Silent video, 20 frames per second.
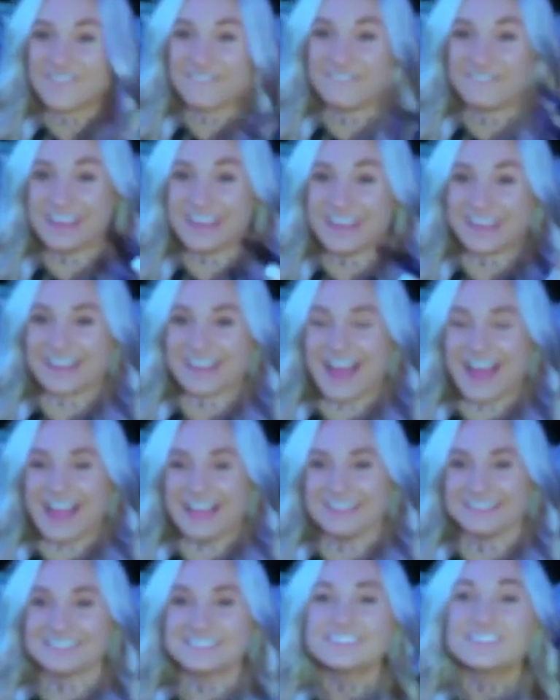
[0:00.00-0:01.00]
for being
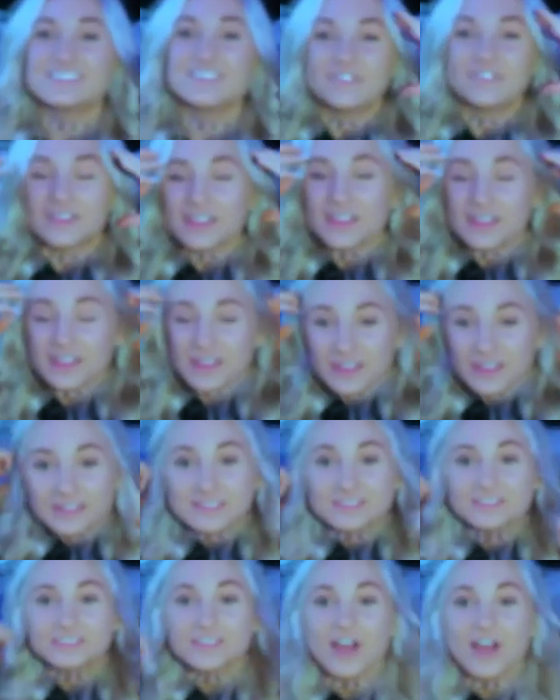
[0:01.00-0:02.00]
nice.
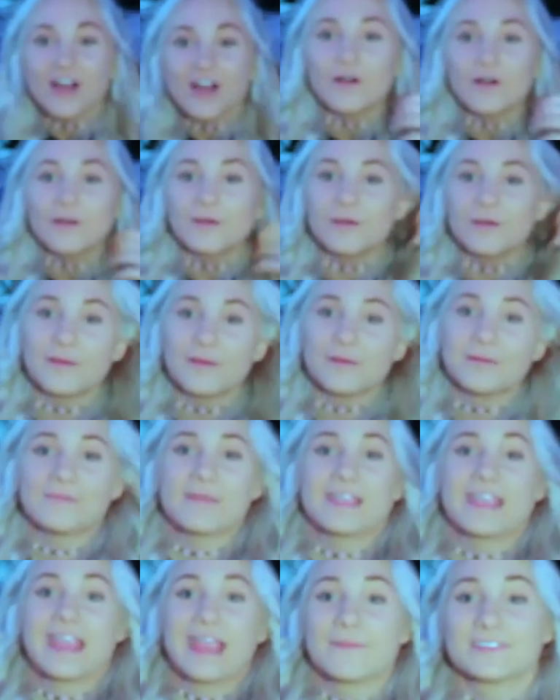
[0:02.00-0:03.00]
So,
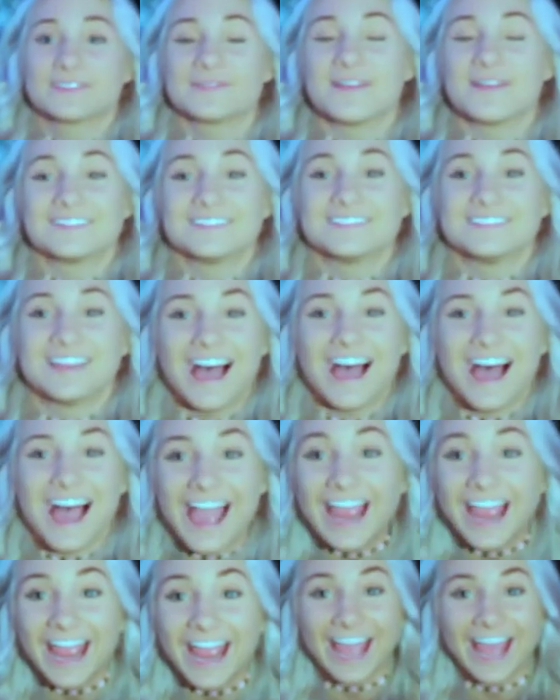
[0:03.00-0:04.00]
my camera's about to
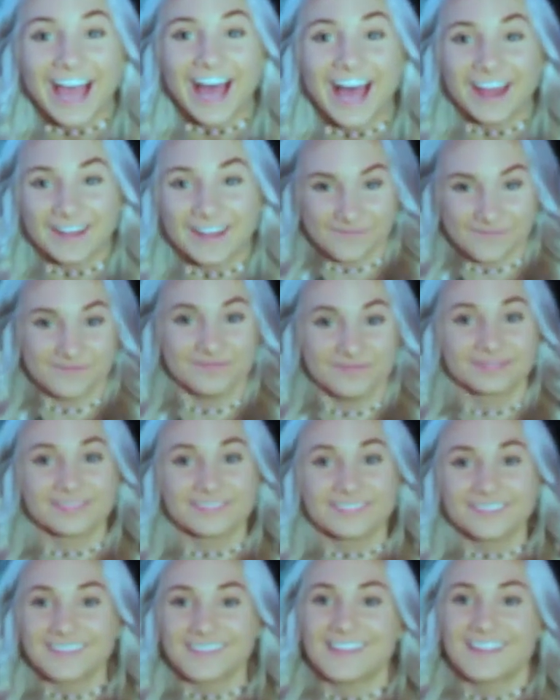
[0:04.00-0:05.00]
die, and
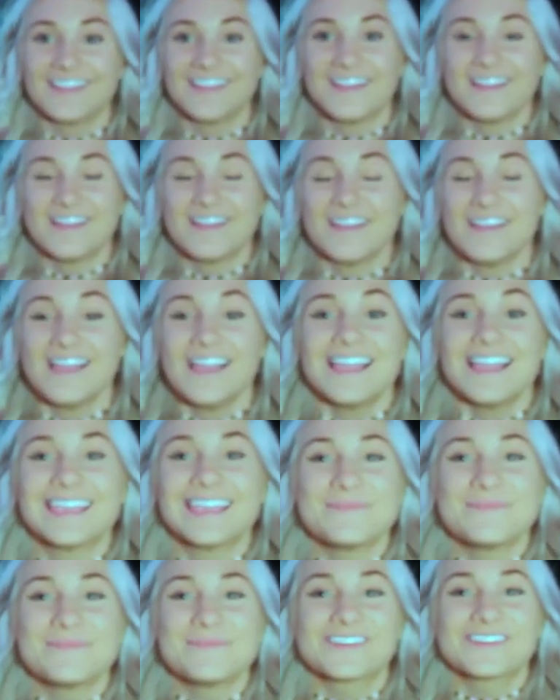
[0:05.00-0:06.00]

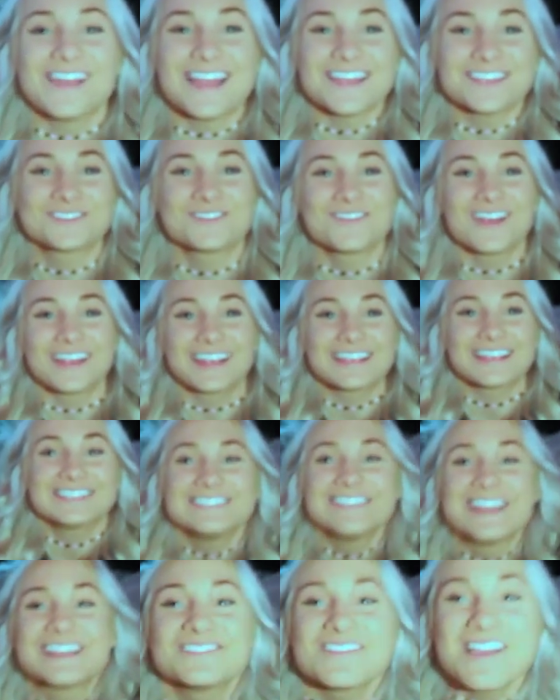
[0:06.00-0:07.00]
keep your grass short
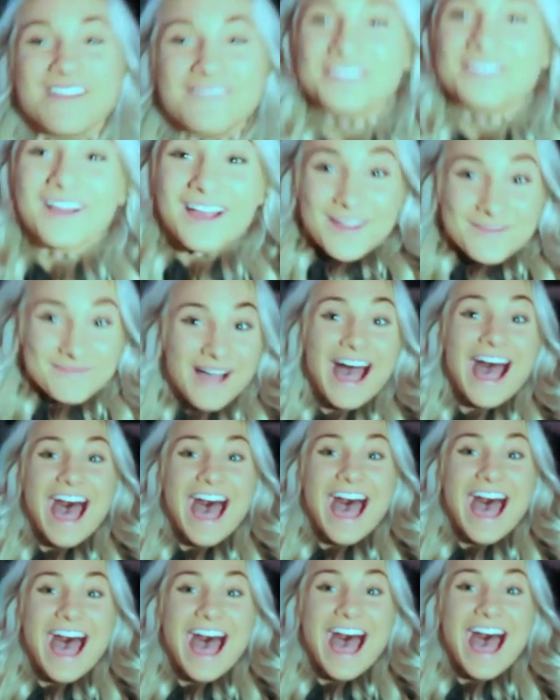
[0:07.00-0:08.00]
because snakes are everywhere.
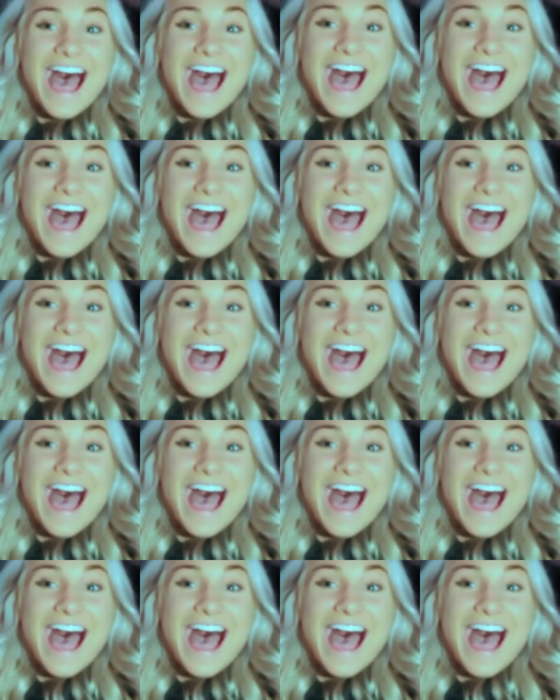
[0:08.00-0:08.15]
Bye!